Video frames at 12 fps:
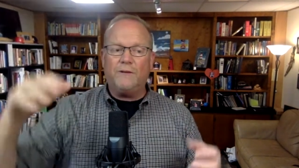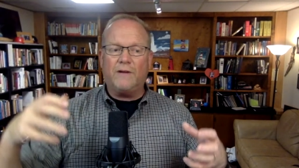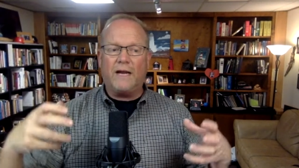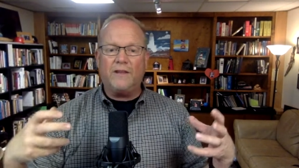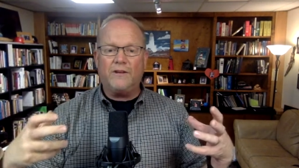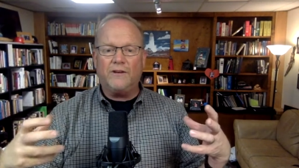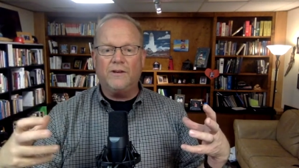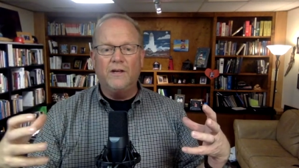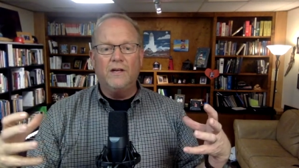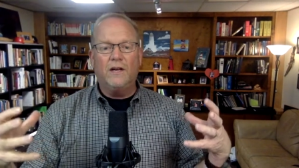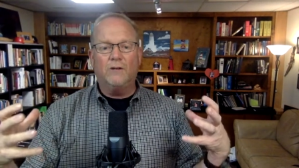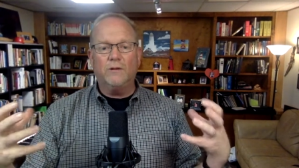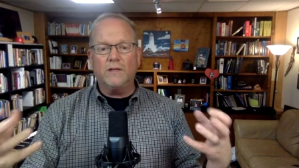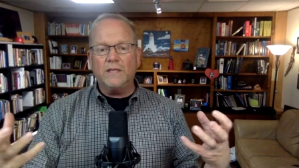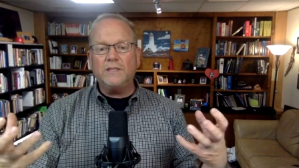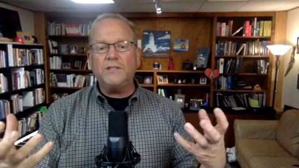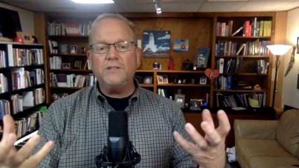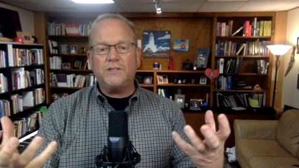Rather, a
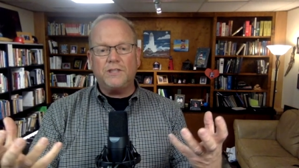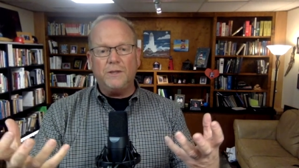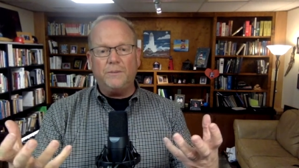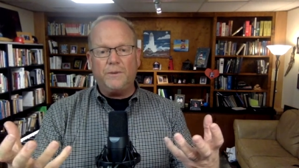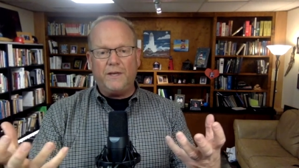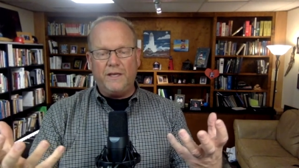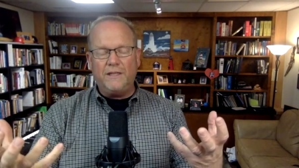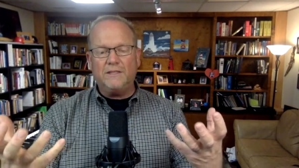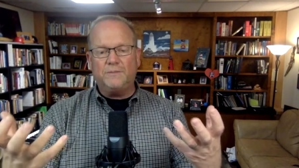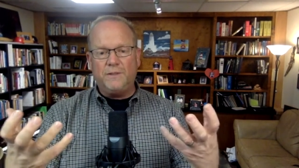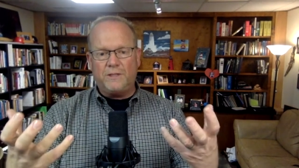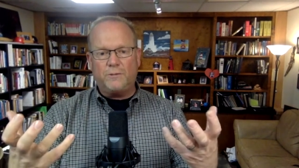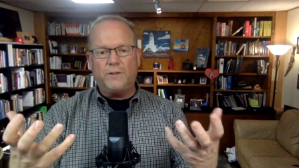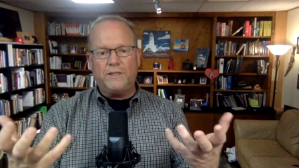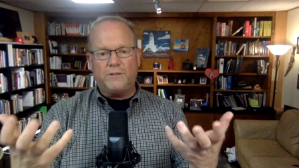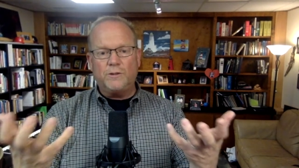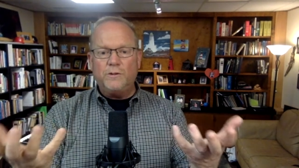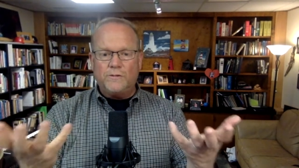relationship is between
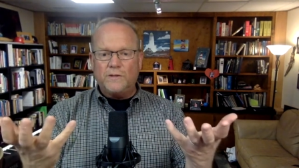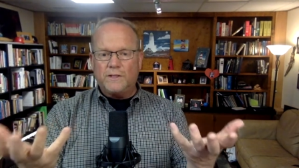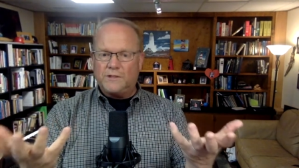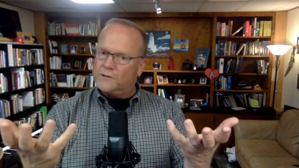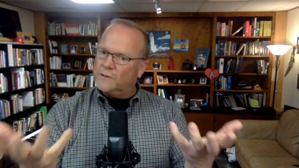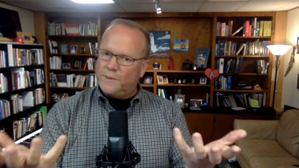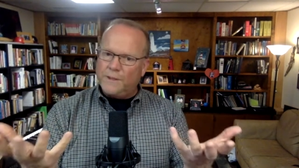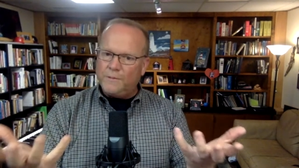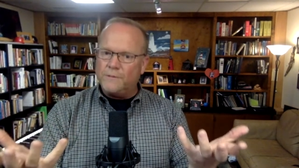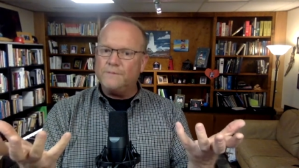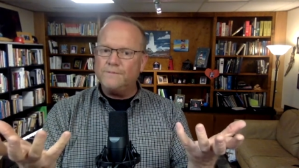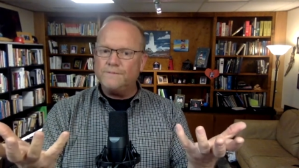two volitional people.